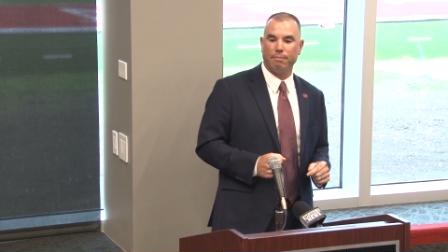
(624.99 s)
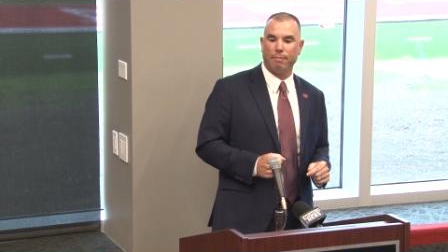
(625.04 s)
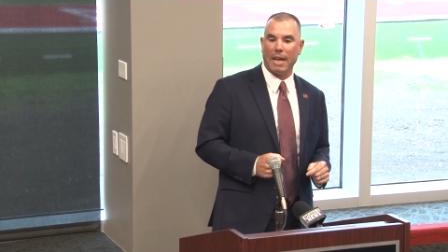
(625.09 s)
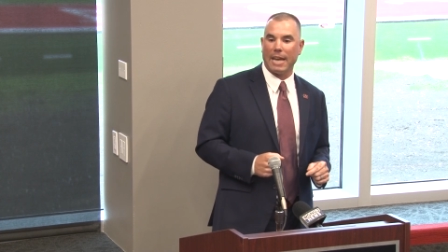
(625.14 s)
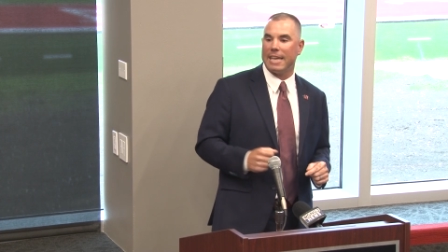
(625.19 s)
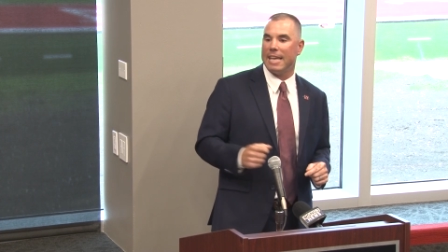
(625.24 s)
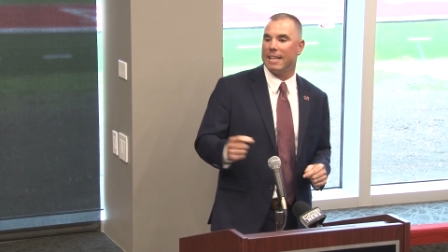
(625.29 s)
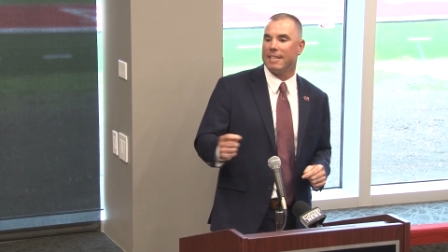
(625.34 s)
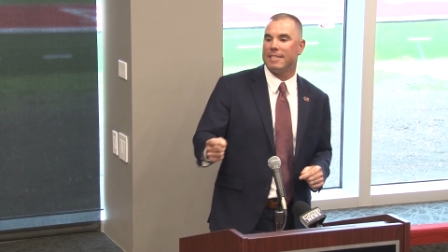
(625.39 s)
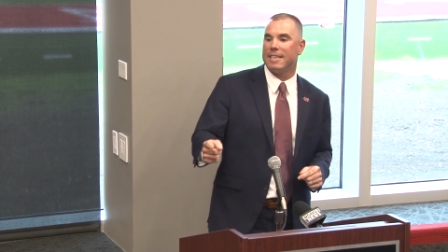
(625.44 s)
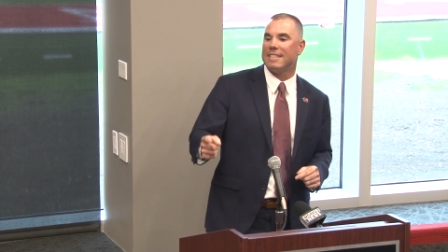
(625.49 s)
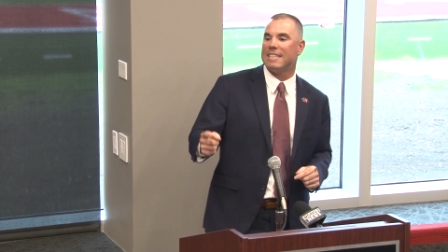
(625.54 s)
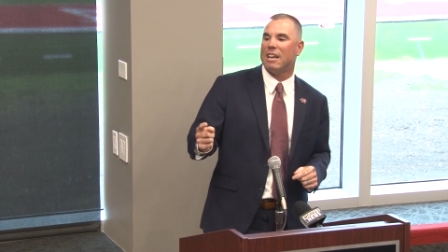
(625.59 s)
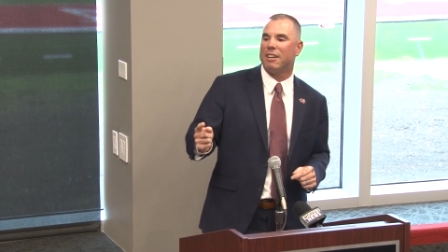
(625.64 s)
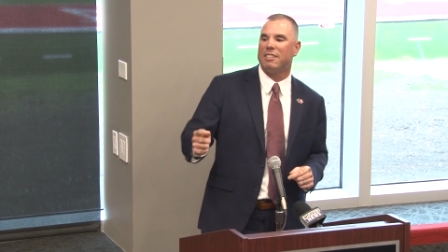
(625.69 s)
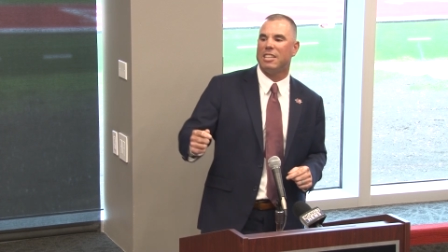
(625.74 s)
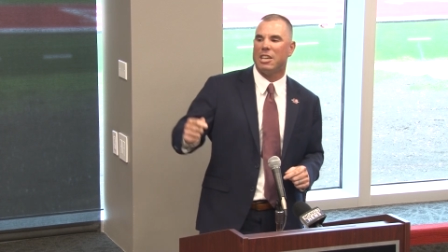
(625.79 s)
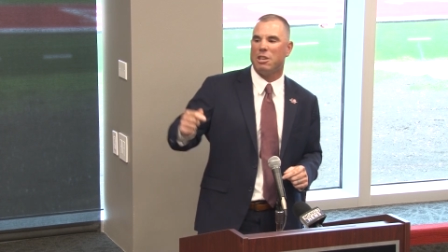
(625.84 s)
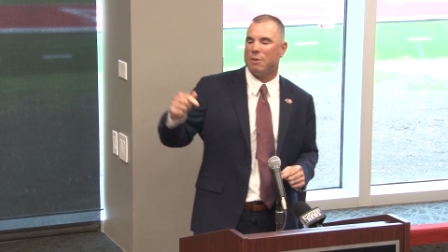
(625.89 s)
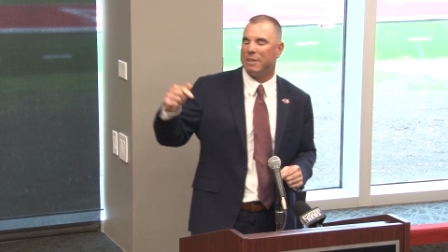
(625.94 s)
I can't sit down
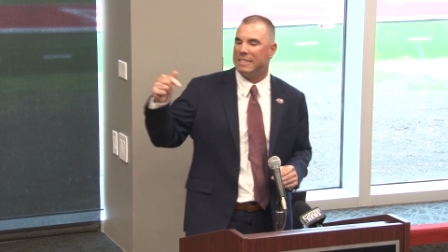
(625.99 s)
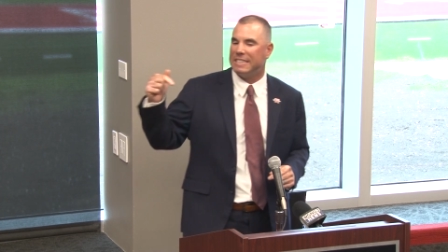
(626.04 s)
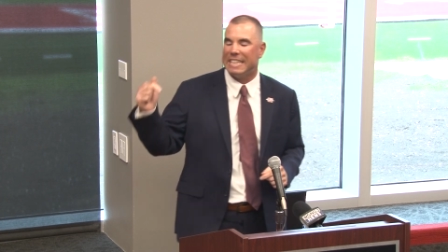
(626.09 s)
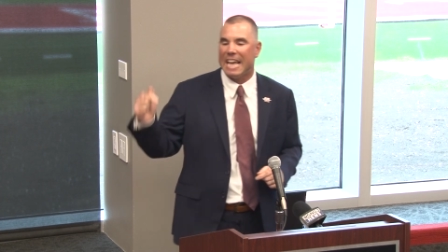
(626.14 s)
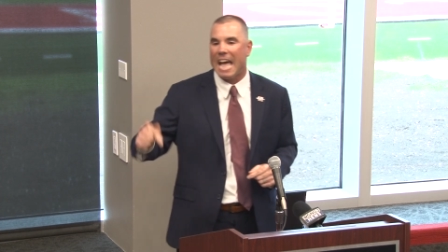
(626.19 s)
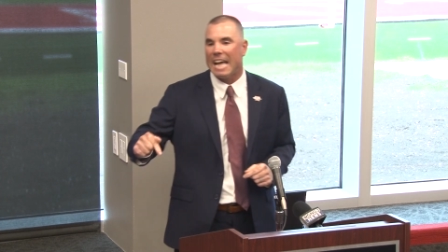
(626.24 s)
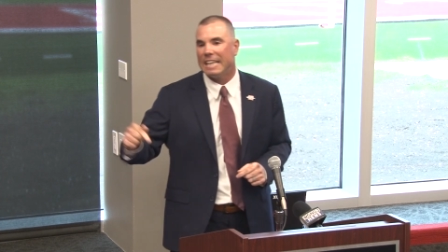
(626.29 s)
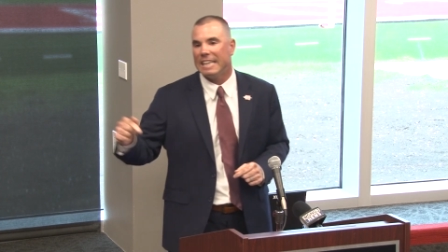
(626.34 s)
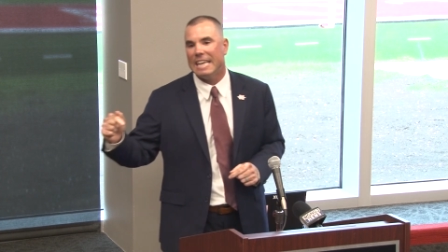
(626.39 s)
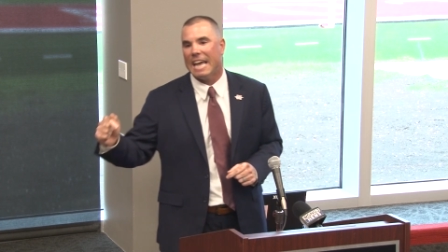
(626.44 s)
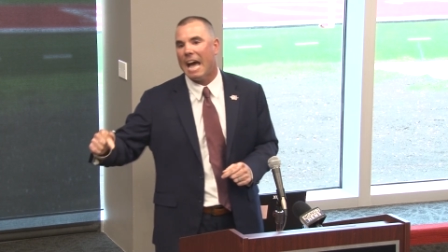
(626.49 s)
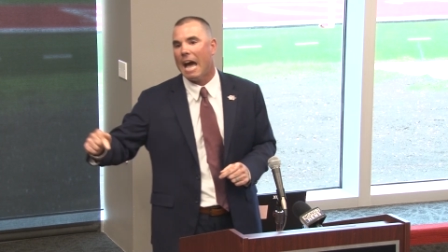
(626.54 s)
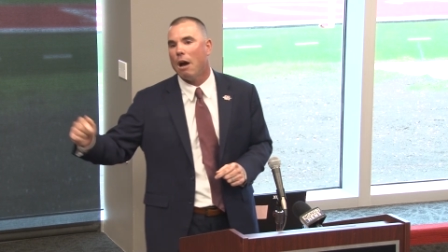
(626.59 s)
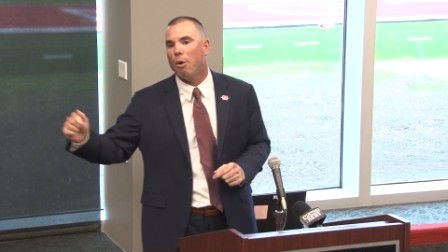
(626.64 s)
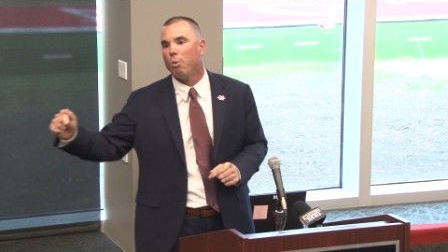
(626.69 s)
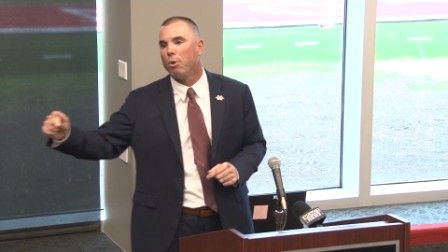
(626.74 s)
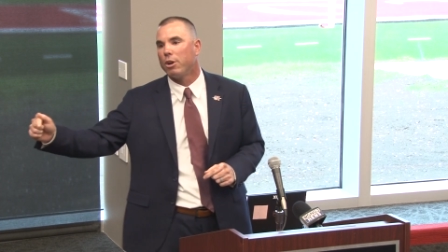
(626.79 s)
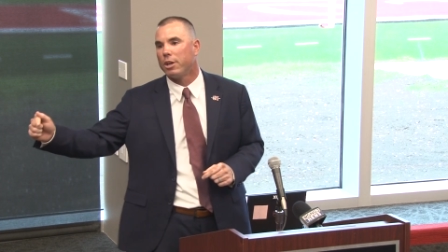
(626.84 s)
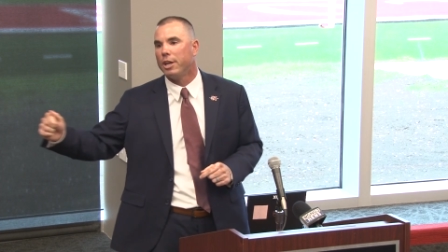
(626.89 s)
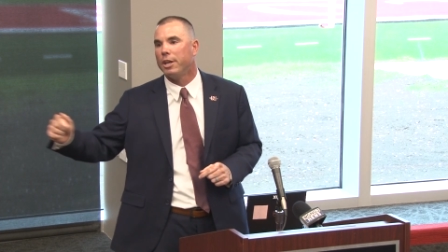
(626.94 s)
and tell you exactly
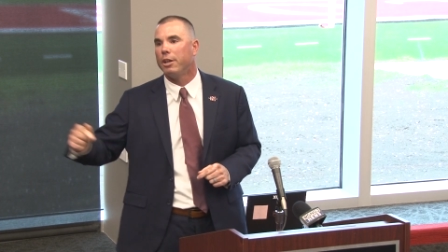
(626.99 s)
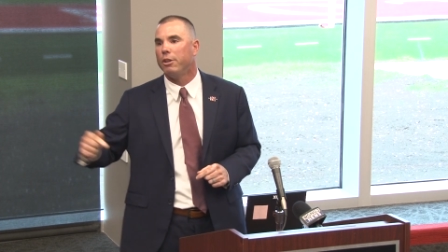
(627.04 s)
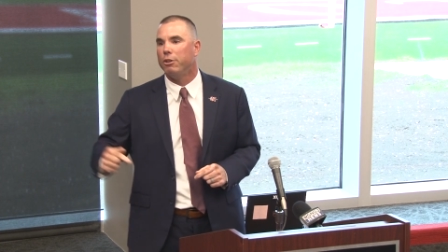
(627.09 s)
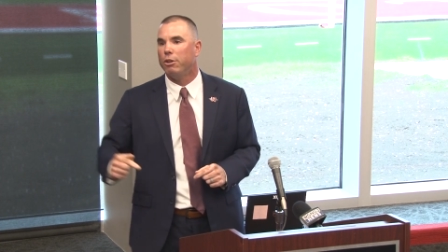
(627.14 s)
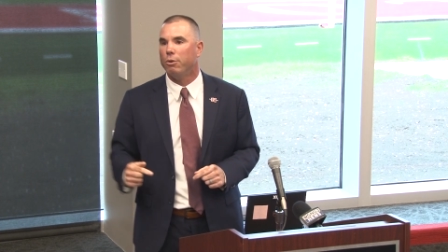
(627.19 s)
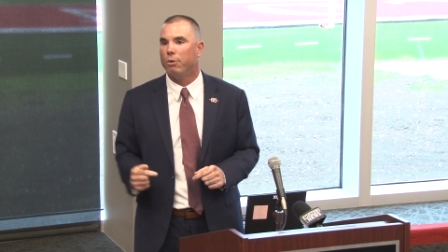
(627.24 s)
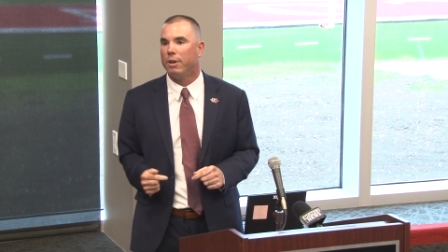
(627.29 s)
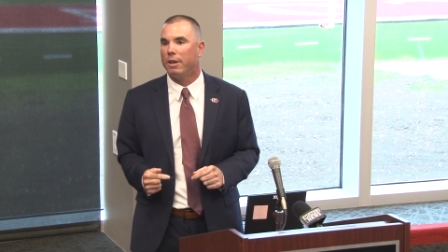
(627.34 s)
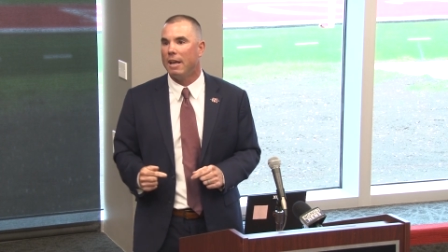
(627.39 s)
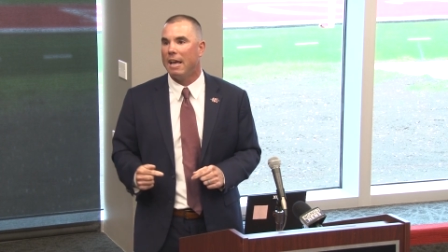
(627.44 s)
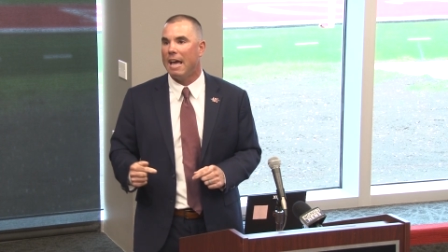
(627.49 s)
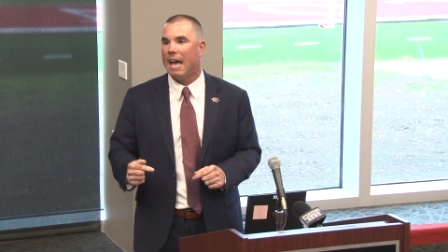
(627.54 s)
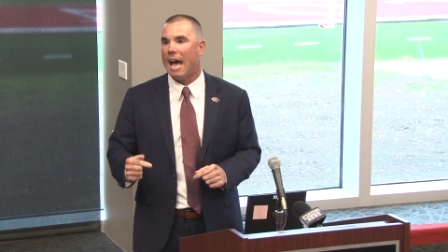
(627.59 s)
how we're going to do it.